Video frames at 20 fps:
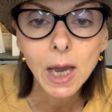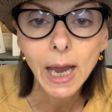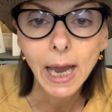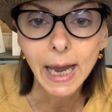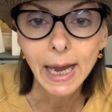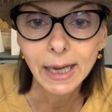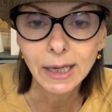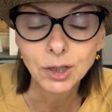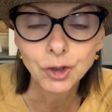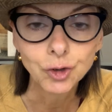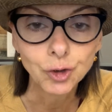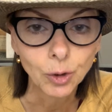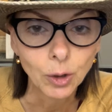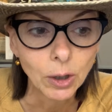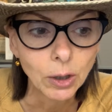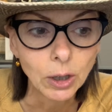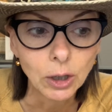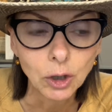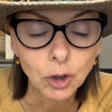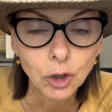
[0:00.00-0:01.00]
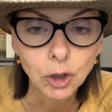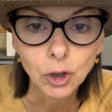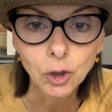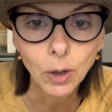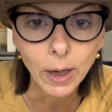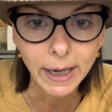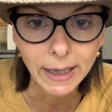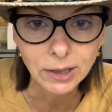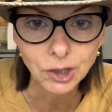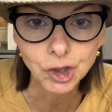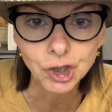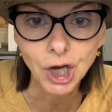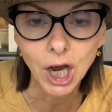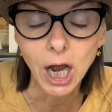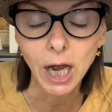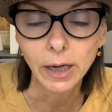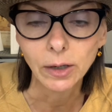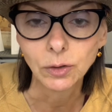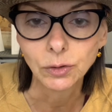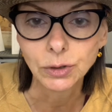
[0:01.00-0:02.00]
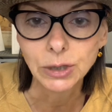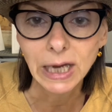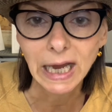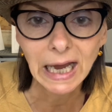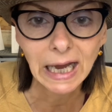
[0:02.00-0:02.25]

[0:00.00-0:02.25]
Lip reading: and your grandchild